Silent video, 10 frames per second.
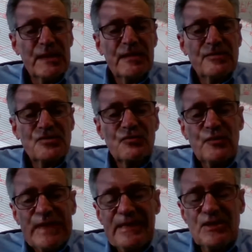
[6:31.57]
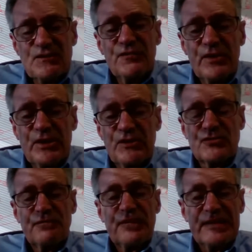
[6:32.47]
So it is very
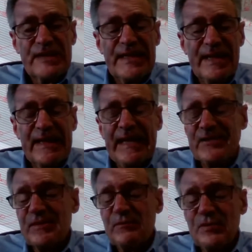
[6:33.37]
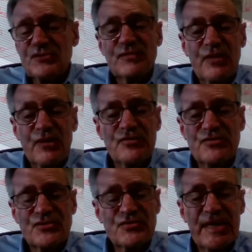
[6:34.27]
user-friendly in that case. And most of our
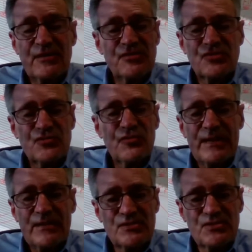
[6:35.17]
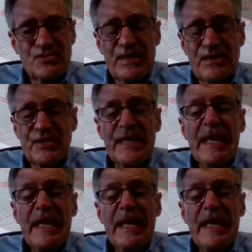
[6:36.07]
users saying, this is great, this is easy.